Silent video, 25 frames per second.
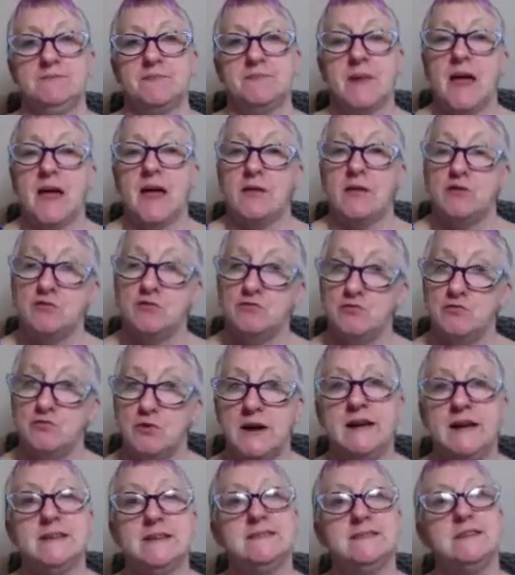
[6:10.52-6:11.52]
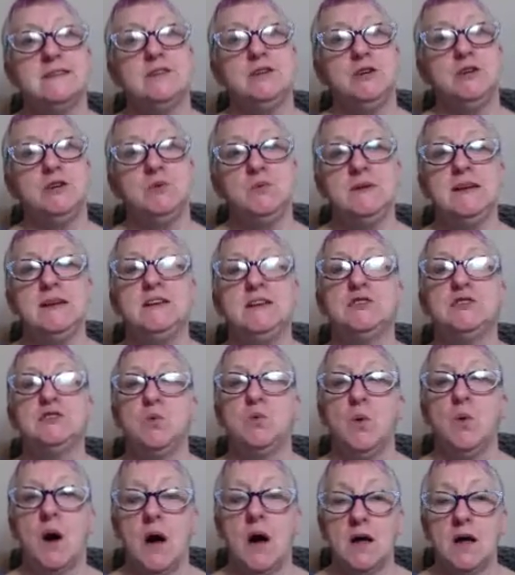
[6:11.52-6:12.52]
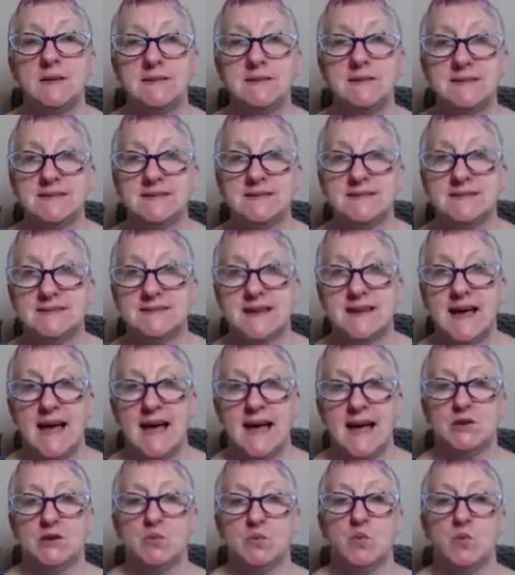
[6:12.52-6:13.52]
The reason you need to understand